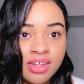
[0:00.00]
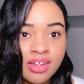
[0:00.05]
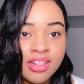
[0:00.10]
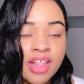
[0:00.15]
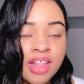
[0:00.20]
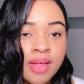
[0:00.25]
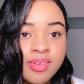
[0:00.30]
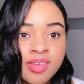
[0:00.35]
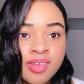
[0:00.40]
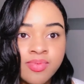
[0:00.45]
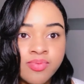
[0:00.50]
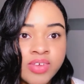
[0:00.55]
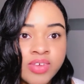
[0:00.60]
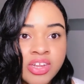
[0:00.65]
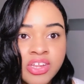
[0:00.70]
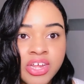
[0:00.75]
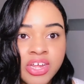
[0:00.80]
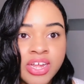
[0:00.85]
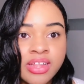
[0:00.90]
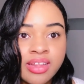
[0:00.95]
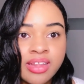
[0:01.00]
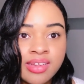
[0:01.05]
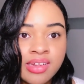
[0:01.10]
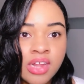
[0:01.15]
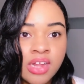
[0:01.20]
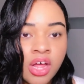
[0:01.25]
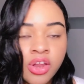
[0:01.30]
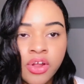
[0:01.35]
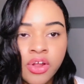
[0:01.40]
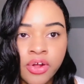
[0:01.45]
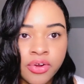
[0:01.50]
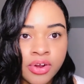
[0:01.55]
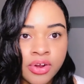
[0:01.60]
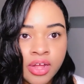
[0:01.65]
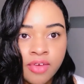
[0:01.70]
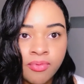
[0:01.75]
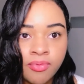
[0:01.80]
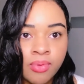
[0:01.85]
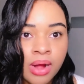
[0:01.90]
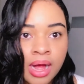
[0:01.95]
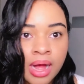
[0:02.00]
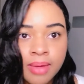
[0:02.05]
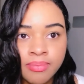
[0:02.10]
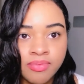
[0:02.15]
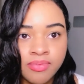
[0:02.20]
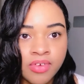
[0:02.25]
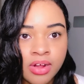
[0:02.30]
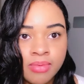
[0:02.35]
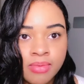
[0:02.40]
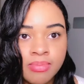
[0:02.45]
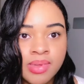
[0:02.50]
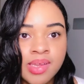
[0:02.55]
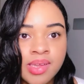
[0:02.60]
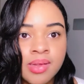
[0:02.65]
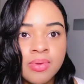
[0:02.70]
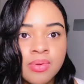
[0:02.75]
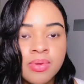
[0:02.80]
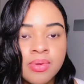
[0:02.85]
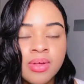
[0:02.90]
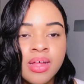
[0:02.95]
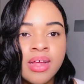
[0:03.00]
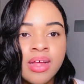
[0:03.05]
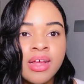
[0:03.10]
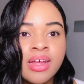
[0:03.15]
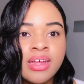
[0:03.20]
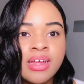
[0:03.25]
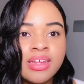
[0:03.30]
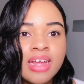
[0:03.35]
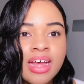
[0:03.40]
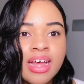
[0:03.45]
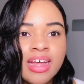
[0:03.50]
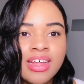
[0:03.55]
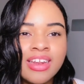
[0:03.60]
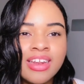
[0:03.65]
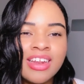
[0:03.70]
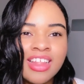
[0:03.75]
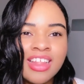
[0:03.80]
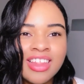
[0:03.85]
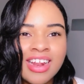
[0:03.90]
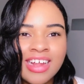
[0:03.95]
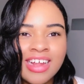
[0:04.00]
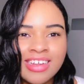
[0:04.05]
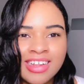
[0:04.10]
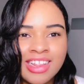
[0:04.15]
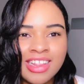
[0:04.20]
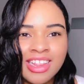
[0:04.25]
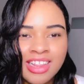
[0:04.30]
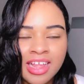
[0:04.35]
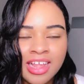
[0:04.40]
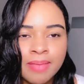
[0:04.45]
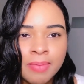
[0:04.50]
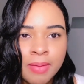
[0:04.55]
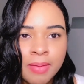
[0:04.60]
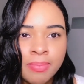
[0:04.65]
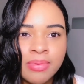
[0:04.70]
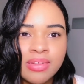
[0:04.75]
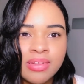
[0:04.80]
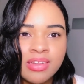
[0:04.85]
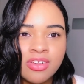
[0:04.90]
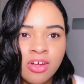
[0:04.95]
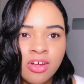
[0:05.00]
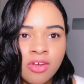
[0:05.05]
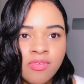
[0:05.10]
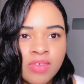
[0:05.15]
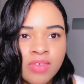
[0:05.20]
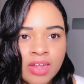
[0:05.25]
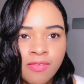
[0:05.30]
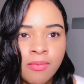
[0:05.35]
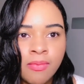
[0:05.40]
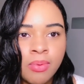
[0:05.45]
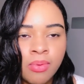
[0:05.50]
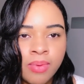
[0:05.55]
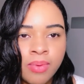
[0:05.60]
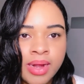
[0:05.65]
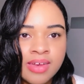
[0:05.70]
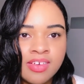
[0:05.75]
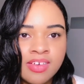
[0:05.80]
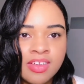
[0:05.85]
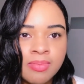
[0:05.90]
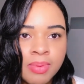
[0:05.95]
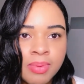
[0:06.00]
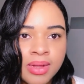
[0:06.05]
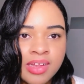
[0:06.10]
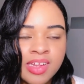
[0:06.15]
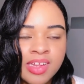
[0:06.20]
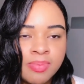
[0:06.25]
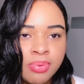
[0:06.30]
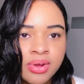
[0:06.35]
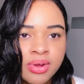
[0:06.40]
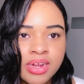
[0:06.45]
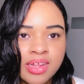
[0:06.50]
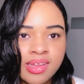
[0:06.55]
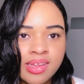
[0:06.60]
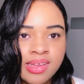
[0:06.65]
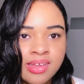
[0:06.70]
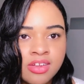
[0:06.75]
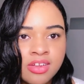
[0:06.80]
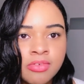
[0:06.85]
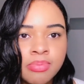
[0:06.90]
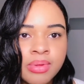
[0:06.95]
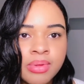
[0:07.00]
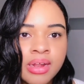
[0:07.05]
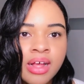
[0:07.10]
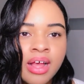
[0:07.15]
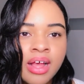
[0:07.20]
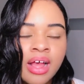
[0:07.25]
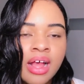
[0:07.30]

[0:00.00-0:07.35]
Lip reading: That's ridiculous and unheard of where I'm from. So yeah, and not that I didn't think people deserved livable wages, but it's pretty stupid.